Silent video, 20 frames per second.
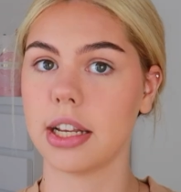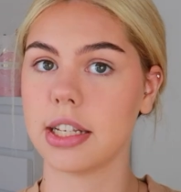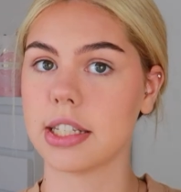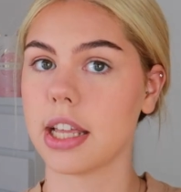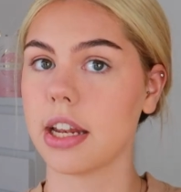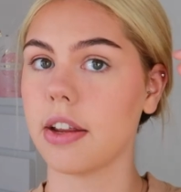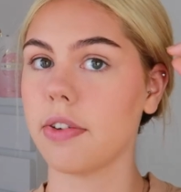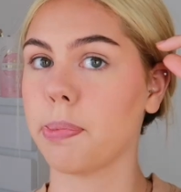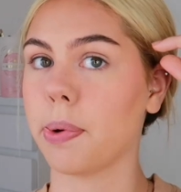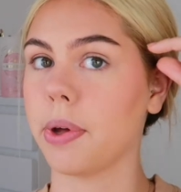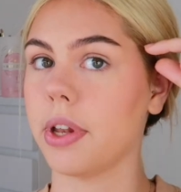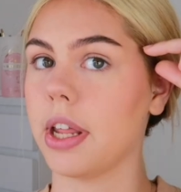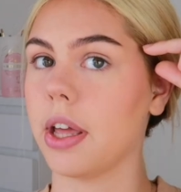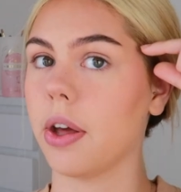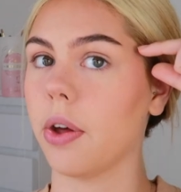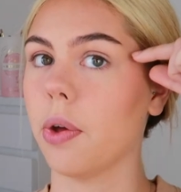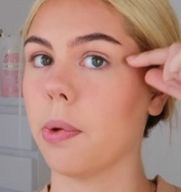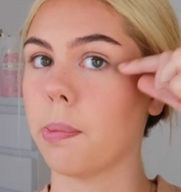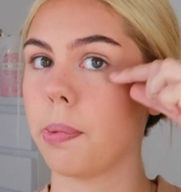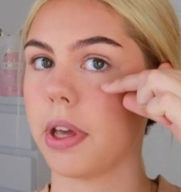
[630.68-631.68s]
Instead of putting
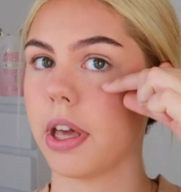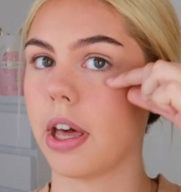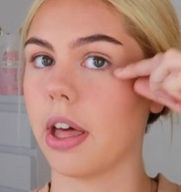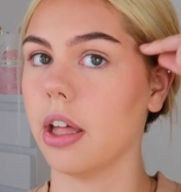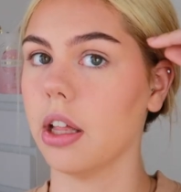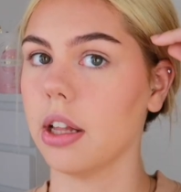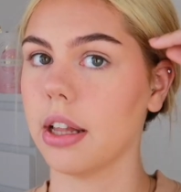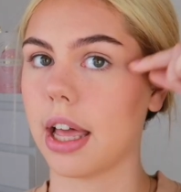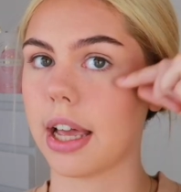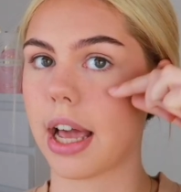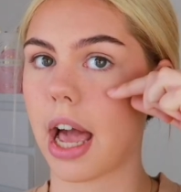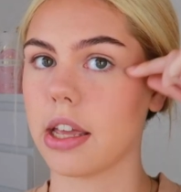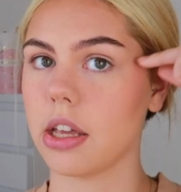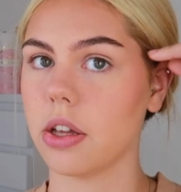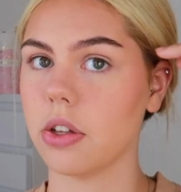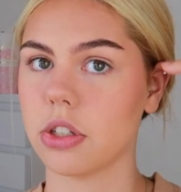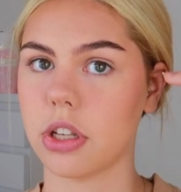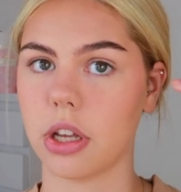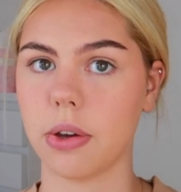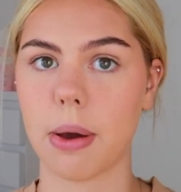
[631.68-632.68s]
it up here like I
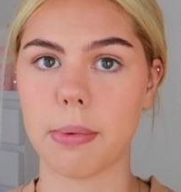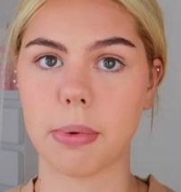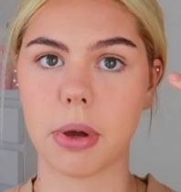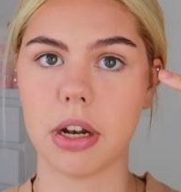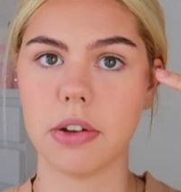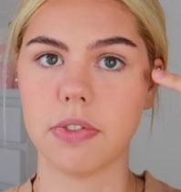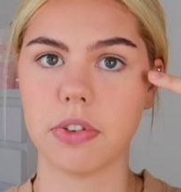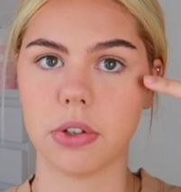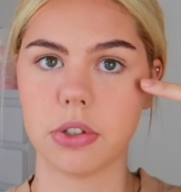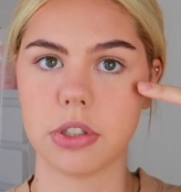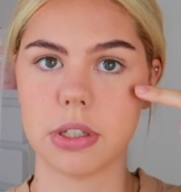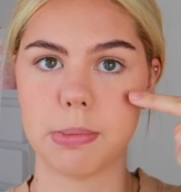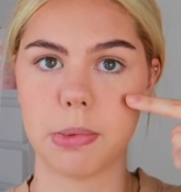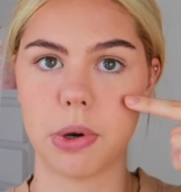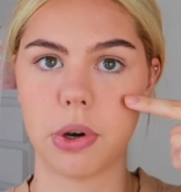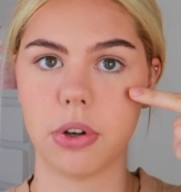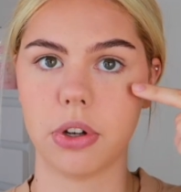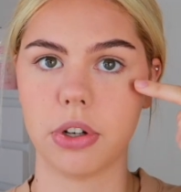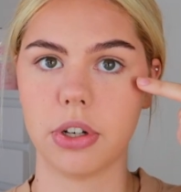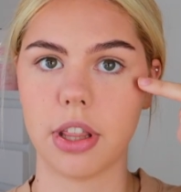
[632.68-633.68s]
used to, I'm going to focus it
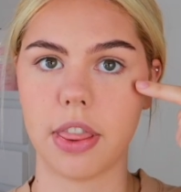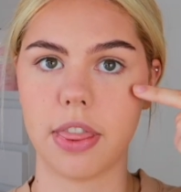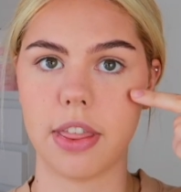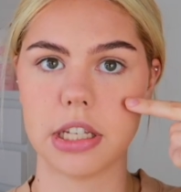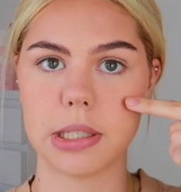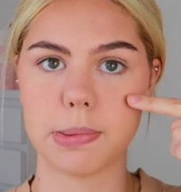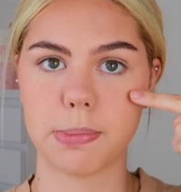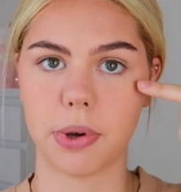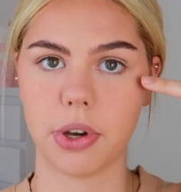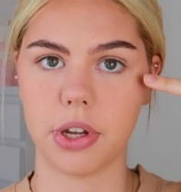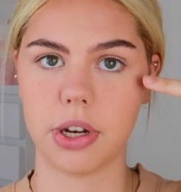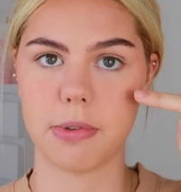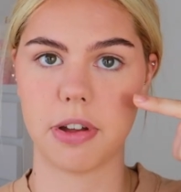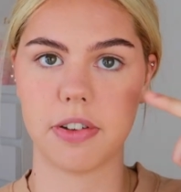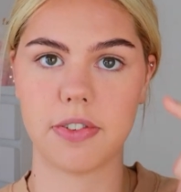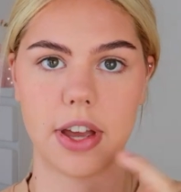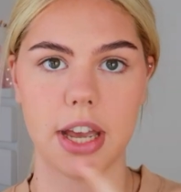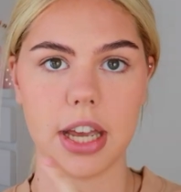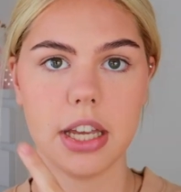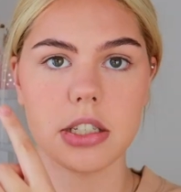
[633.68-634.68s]
more on this point of
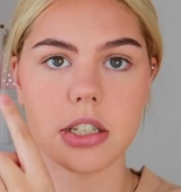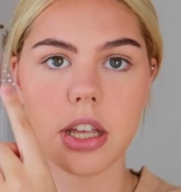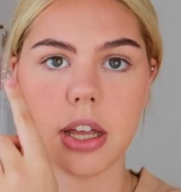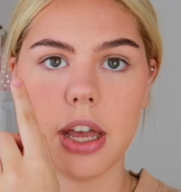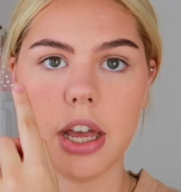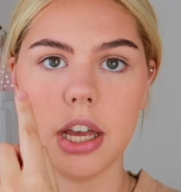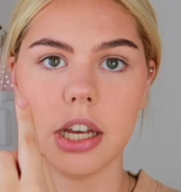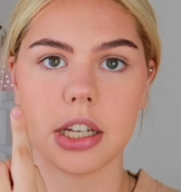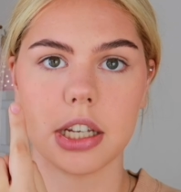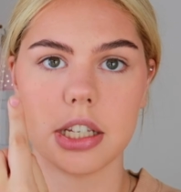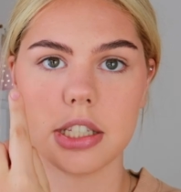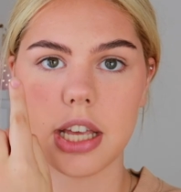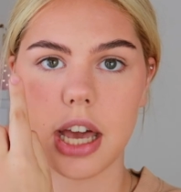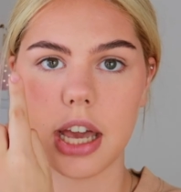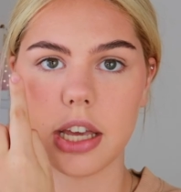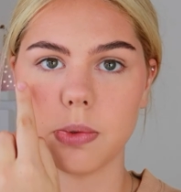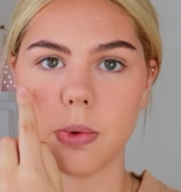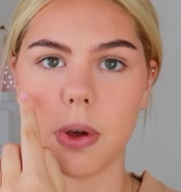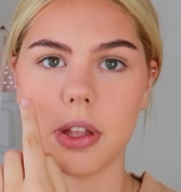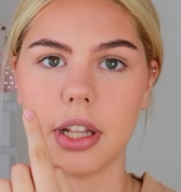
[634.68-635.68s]
my face because
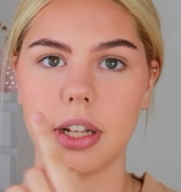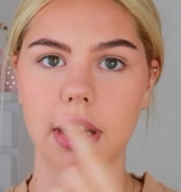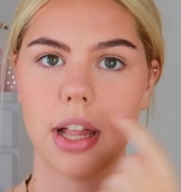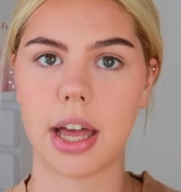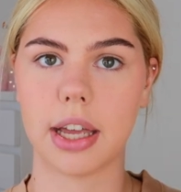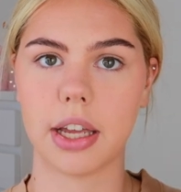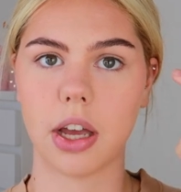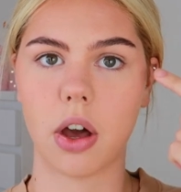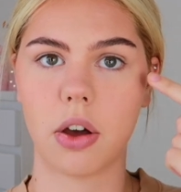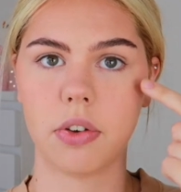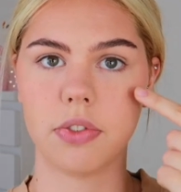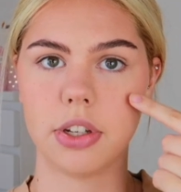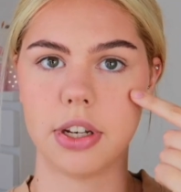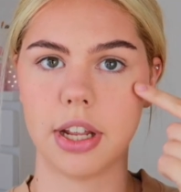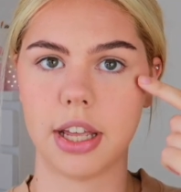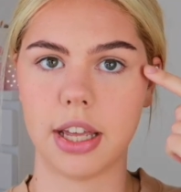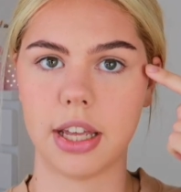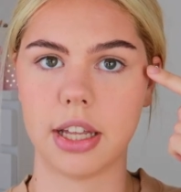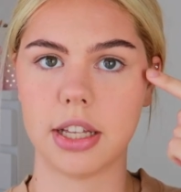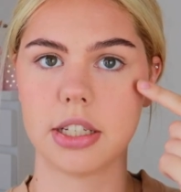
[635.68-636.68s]
that is where the light often
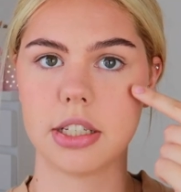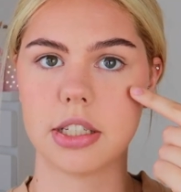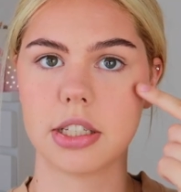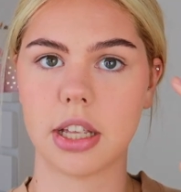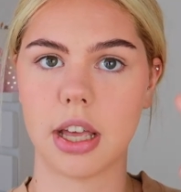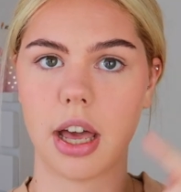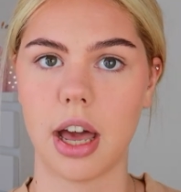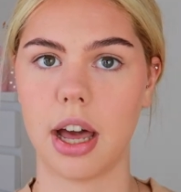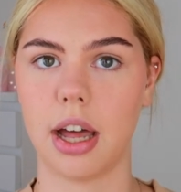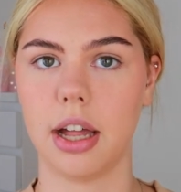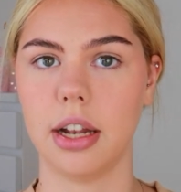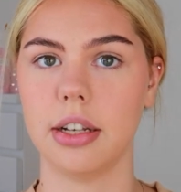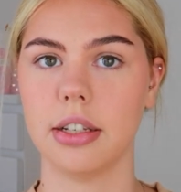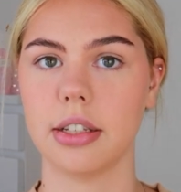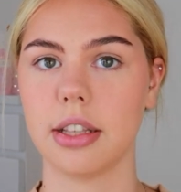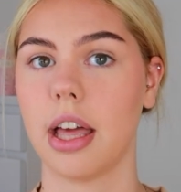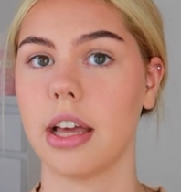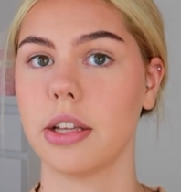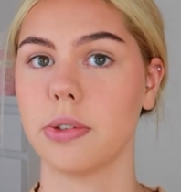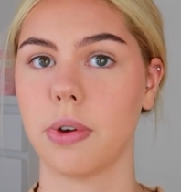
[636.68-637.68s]
hits
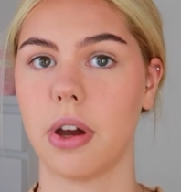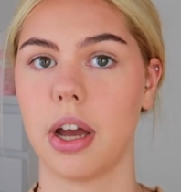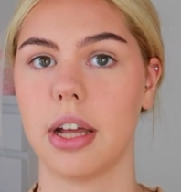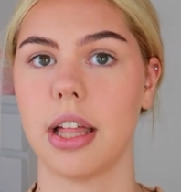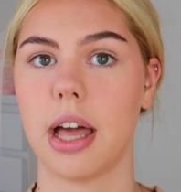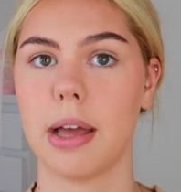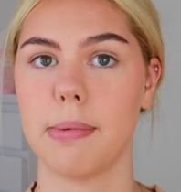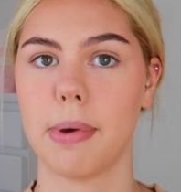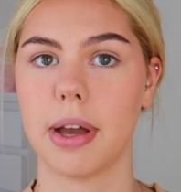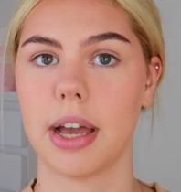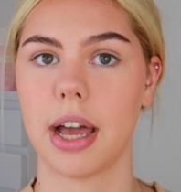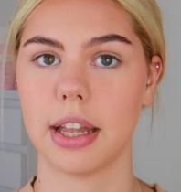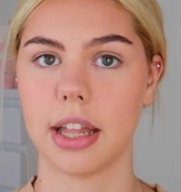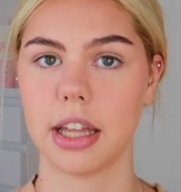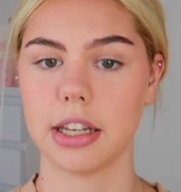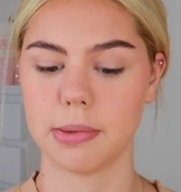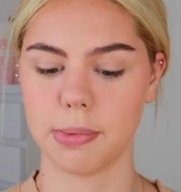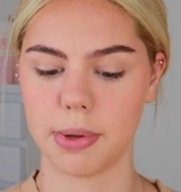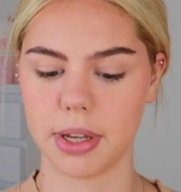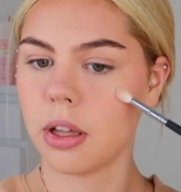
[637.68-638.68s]
and that is where I like my
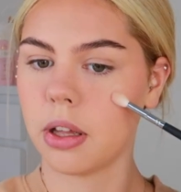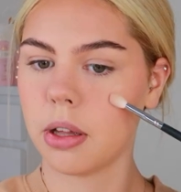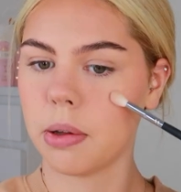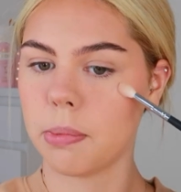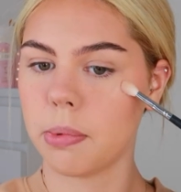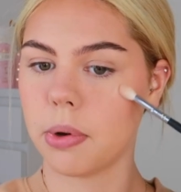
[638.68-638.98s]
highlight to be.